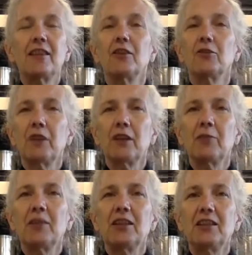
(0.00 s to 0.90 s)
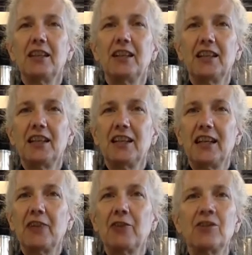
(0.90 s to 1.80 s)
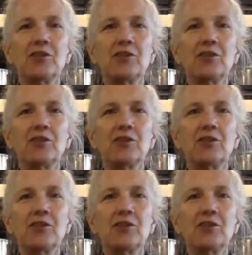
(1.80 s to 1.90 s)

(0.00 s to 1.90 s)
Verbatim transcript: the recommended daily allowance,